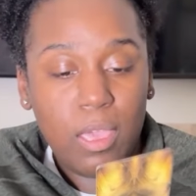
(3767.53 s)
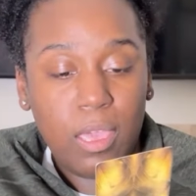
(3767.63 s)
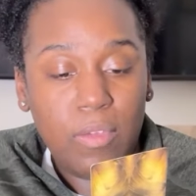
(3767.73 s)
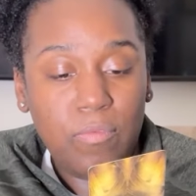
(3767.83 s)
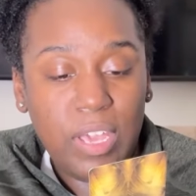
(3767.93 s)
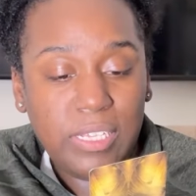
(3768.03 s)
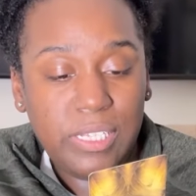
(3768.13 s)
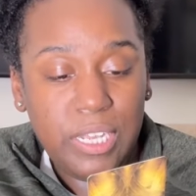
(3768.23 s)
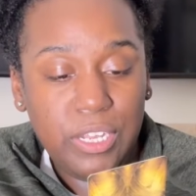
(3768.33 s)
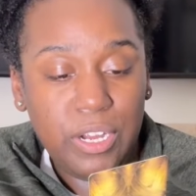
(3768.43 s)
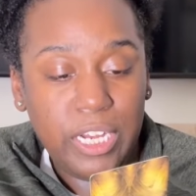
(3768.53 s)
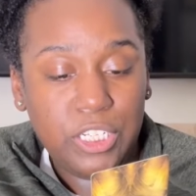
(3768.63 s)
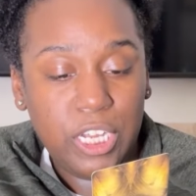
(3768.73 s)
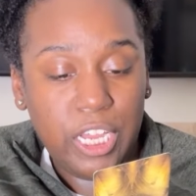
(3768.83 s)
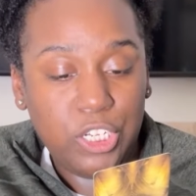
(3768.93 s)
Invest in your
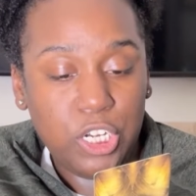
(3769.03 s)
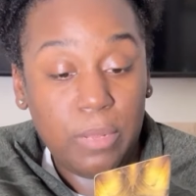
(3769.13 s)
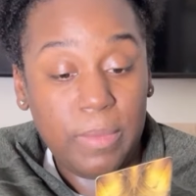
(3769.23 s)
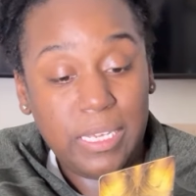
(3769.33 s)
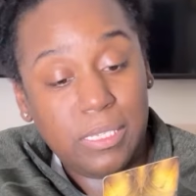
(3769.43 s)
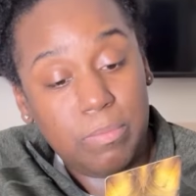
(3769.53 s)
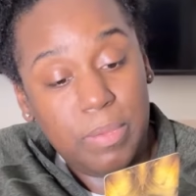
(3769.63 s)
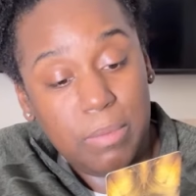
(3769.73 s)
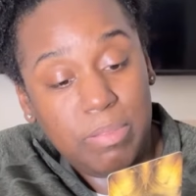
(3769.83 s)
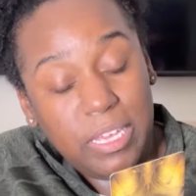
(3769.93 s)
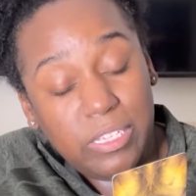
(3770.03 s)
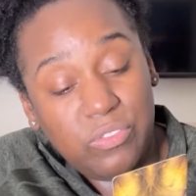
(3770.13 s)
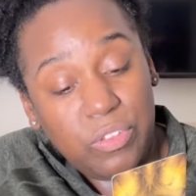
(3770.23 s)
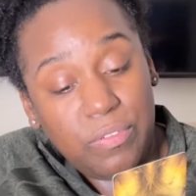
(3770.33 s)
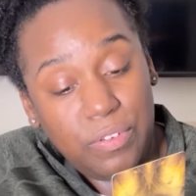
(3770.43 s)
education and make some big plans
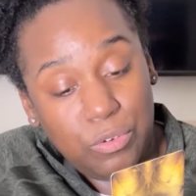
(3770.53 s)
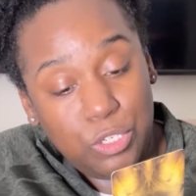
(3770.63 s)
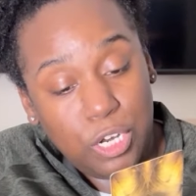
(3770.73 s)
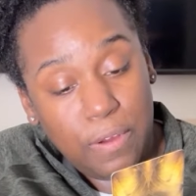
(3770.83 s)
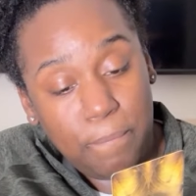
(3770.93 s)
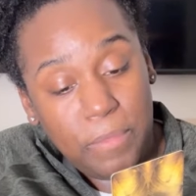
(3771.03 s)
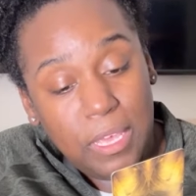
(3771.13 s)
for the future.